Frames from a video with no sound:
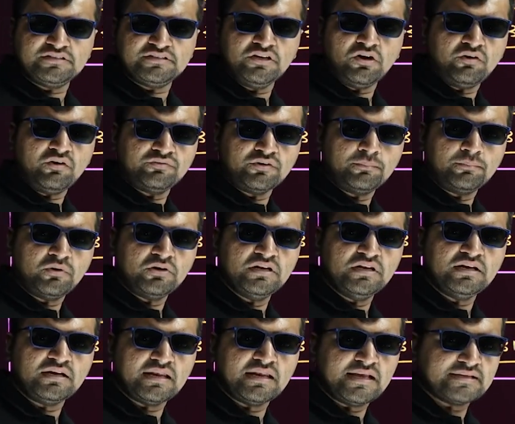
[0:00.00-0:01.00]
of your modal
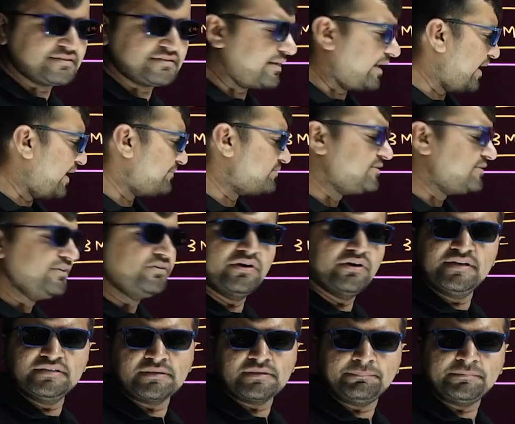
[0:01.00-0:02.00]
class, f0 is
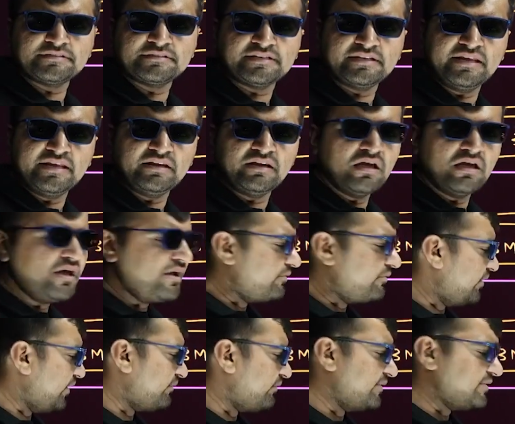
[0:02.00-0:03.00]
the preceding
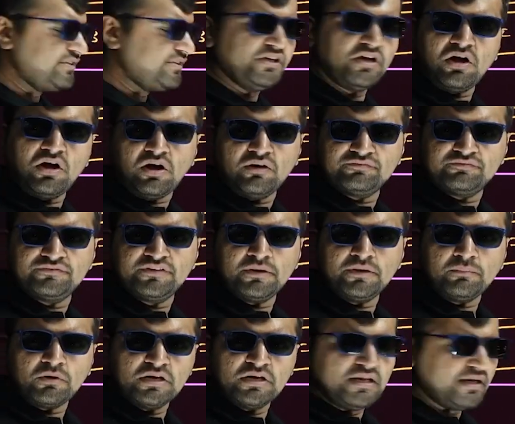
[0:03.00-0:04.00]
frequency of the
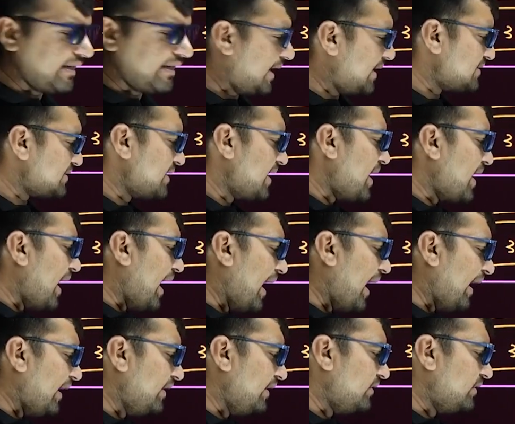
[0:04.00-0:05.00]
modal class
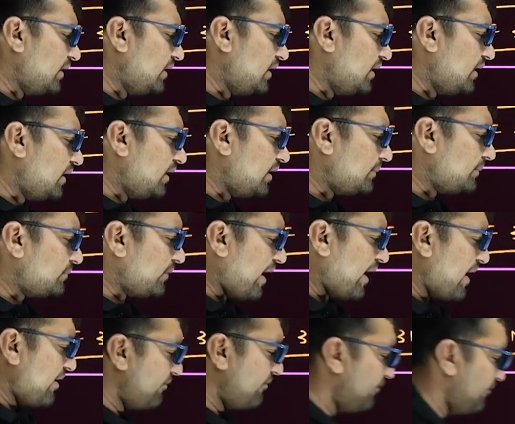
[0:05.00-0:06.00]
and the f